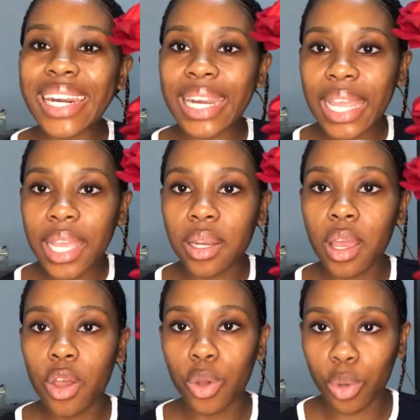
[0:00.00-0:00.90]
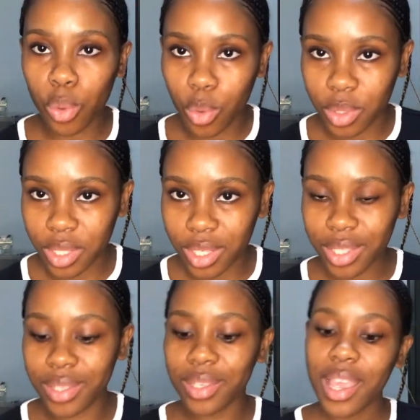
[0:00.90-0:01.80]
red
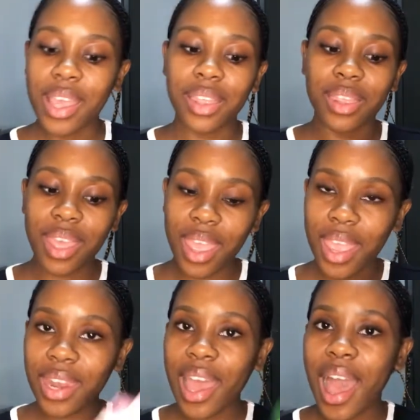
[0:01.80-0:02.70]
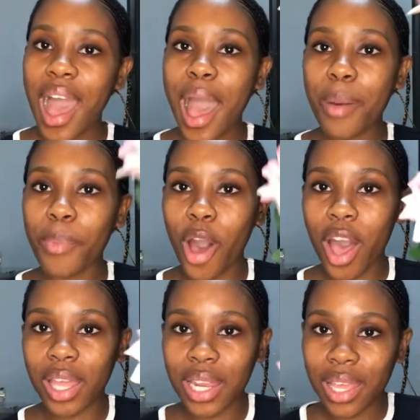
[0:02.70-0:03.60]
roses. Then I
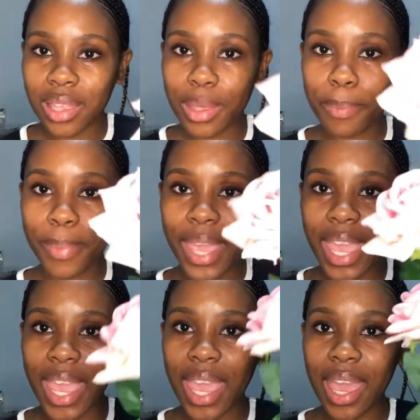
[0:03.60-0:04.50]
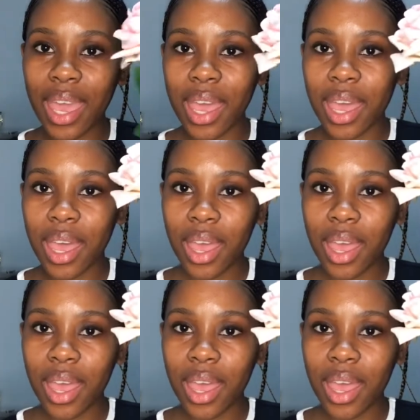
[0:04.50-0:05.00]
bought the pink